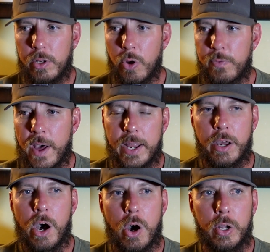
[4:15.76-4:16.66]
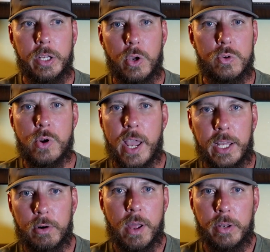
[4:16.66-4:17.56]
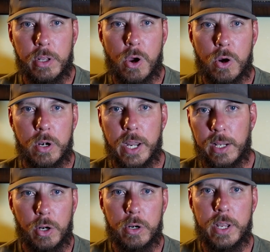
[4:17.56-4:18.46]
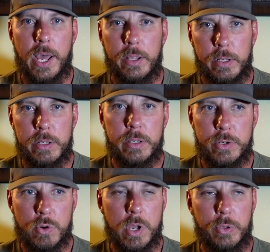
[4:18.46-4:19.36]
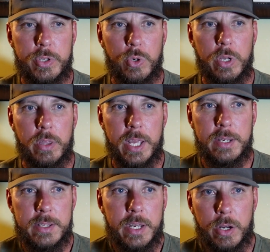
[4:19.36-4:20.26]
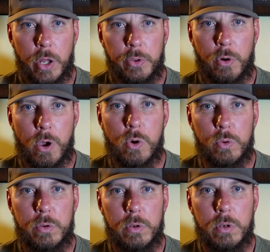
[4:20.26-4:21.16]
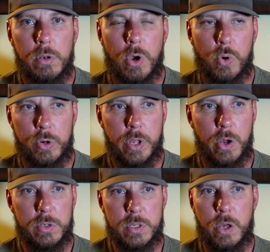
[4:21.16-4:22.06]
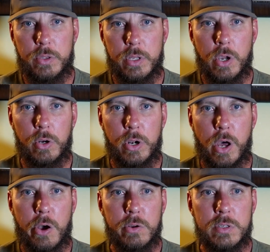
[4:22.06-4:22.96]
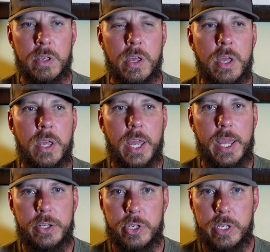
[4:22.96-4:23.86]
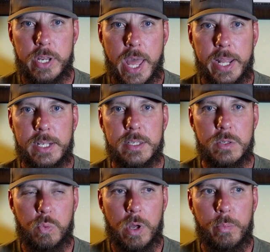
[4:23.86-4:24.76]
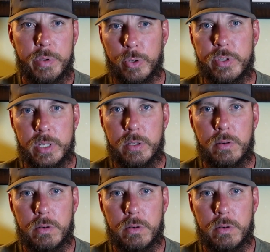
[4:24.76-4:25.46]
find a hog and go drag it around the yard and they learned how to trail to it. They did it on their own. Older dogs taught the younger dogs, and genetics is what built it.